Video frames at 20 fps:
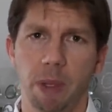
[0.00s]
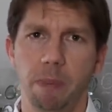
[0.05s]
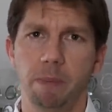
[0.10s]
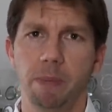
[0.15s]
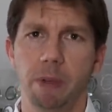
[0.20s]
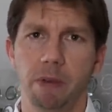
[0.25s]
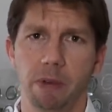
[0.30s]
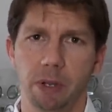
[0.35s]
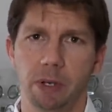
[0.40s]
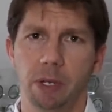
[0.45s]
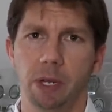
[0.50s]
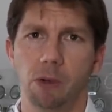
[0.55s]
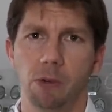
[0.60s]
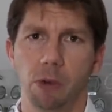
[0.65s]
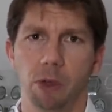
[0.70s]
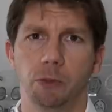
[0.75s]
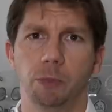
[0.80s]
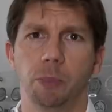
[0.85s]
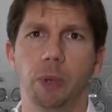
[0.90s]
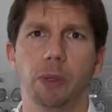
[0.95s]
been mirrored
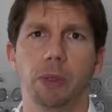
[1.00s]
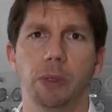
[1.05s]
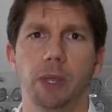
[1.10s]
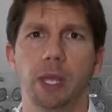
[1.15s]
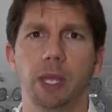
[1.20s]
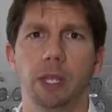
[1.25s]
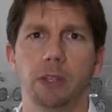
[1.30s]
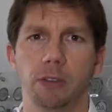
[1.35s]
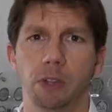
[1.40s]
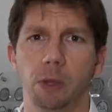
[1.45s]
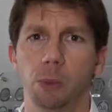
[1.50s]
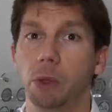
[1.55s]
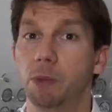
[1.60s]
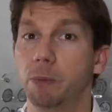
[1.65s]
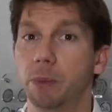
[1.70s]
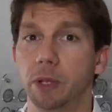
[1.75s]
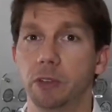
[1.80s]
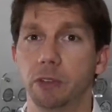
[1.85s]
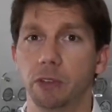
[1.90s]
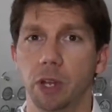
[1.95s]
across both years that
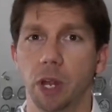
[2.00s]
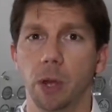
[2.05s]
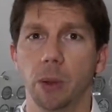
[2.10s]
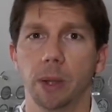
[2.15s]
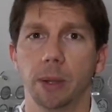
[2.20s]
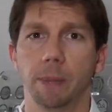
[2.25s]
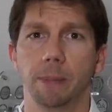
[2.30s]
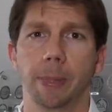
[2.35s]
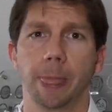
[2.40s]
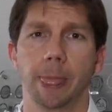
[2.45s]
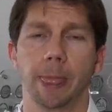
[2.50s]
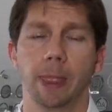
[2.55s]
we've been slower.